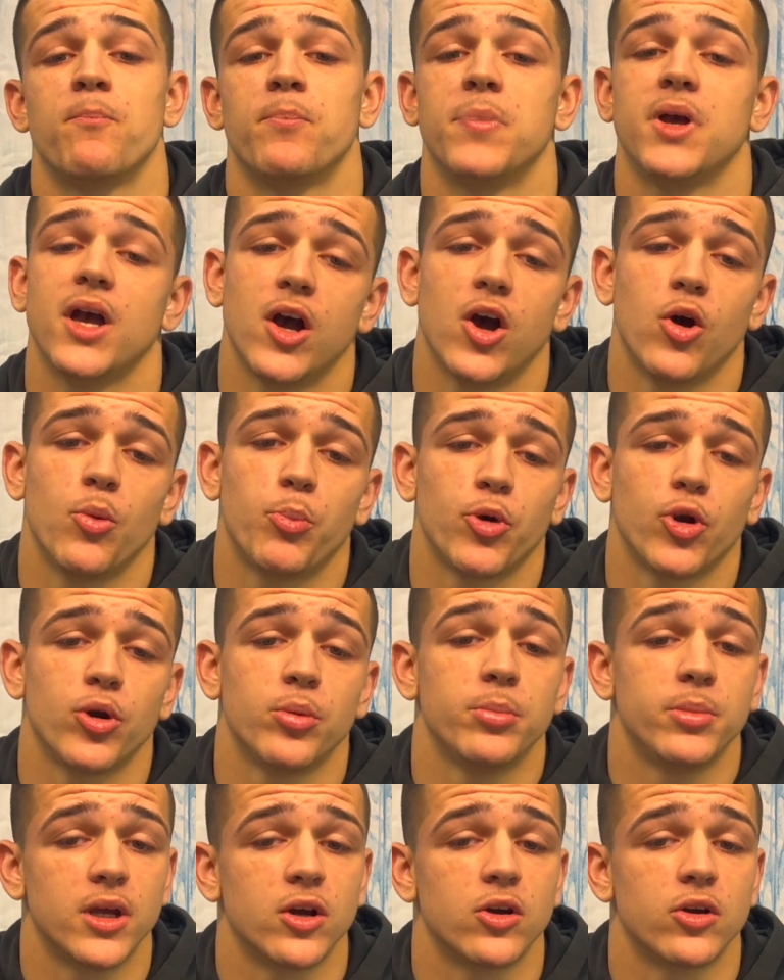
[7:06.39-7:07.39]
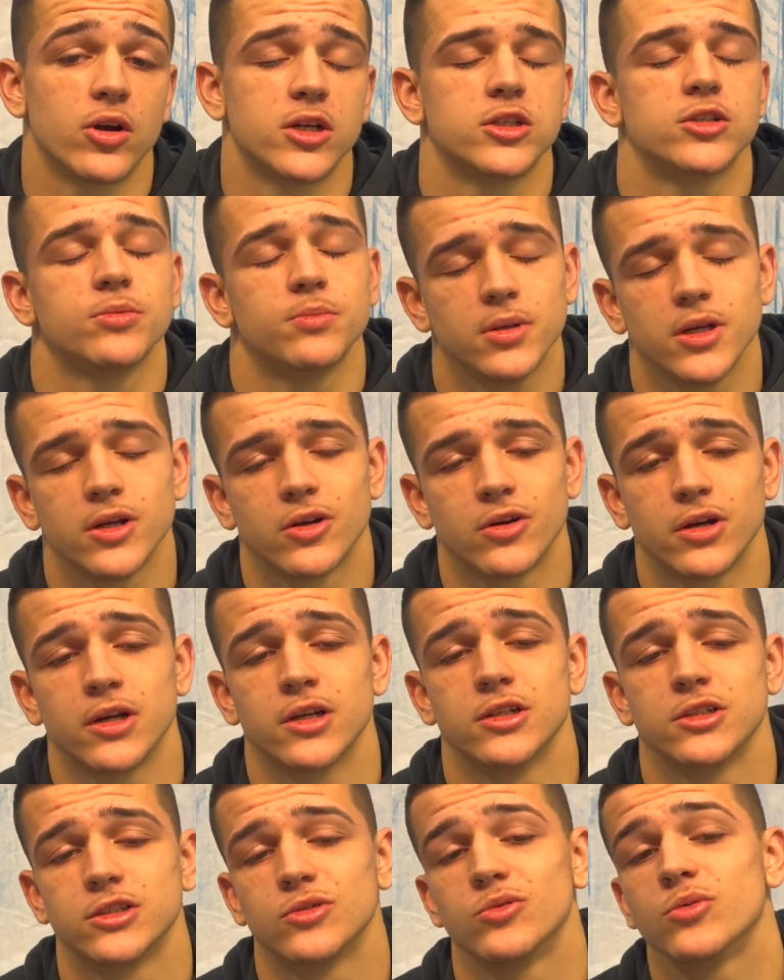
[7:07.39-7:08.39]
Be a helper, be a Grinch, be a
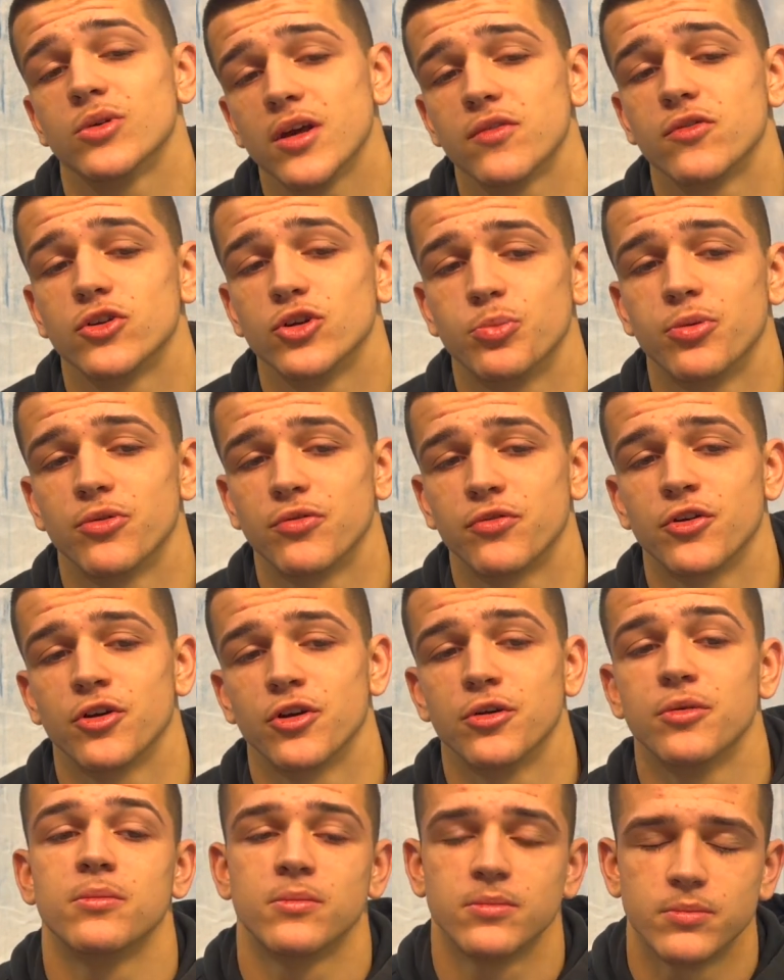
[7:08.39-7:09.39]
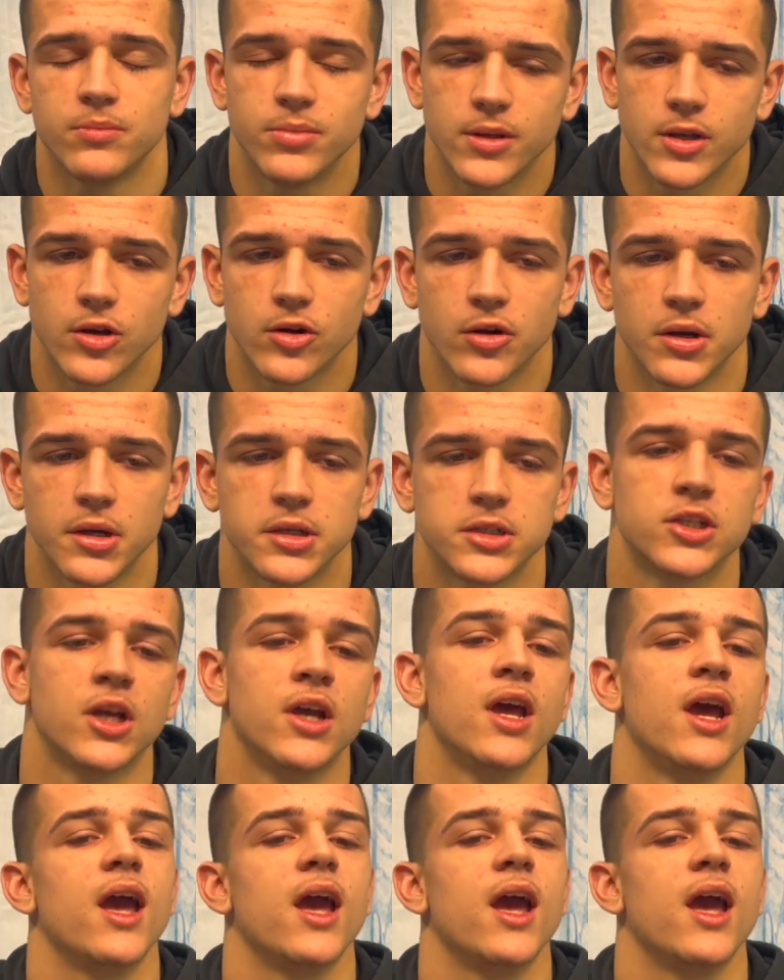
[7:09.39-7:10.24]
Grinch, whatever you prefer, be a Grinch.